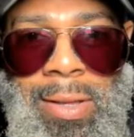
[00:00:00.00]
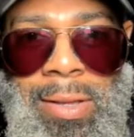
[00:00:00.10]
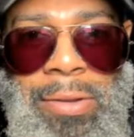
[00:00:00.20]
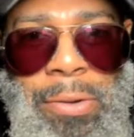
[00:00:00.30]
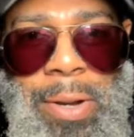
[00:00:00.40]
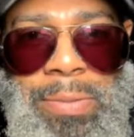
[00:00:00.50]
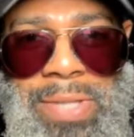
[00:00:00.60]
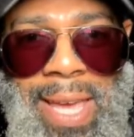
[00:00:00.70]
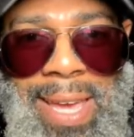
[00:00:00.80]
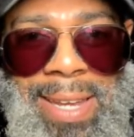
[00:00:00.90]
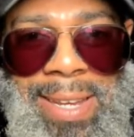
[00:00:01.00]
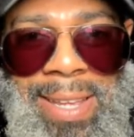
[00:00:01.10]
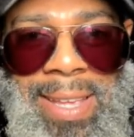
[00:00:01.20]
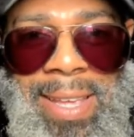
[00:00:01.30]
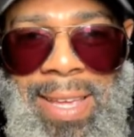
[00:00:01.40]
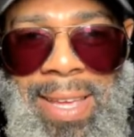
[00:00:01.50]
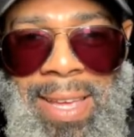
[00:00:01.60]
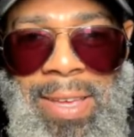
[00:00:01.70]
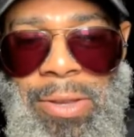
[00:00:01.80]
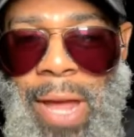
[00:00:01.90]
You know what I'm saying?
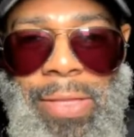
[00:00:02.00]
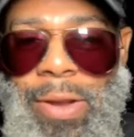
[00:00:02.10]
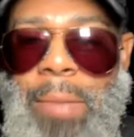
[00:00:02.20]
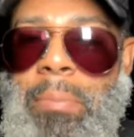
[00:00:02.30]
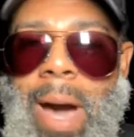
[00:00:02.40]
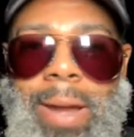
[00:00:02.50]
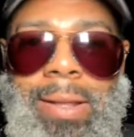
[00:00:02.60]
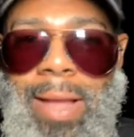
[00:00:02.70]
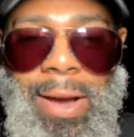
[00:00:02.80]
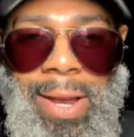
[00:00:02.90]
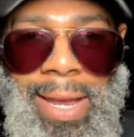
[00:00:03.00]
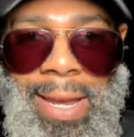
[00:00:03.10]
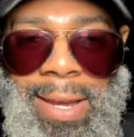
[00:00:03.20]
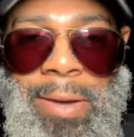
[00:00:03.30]
They're not monologuing